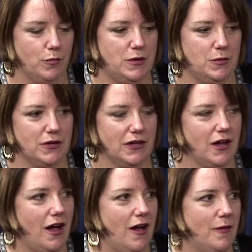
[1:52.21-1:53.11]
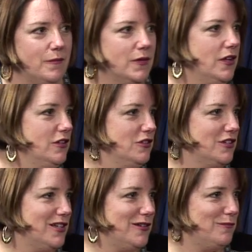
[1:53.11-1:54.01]
people can come,
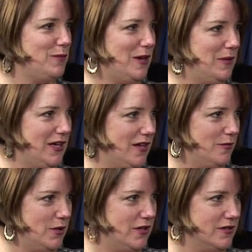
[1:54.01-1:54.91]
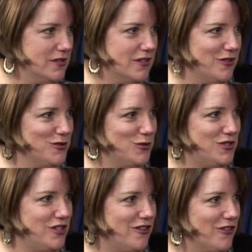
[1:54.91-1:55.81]
look at baby animals, and also
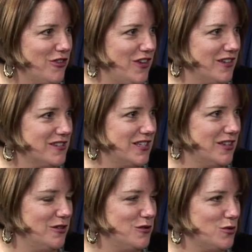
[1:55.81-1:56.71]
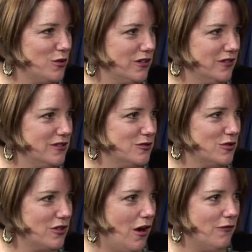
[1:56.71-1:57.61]
see all the things that the Historical
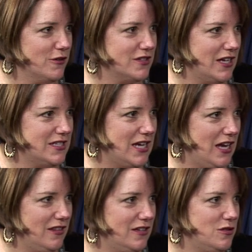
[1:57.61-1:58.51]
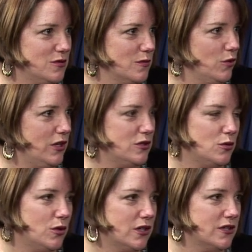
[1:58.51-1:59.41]
District offers that day. They do some great
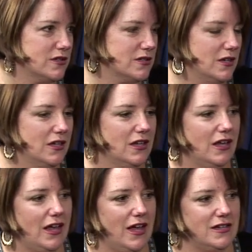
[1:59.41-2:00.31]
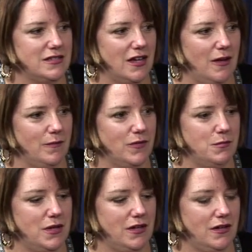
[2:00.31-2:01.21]
tours, and the
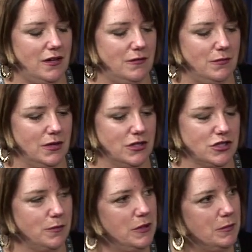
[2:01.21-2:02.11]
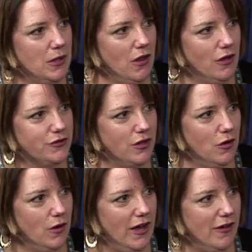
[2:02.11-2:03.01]
Minute and militia people
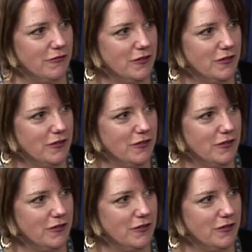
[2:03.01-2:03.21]
also have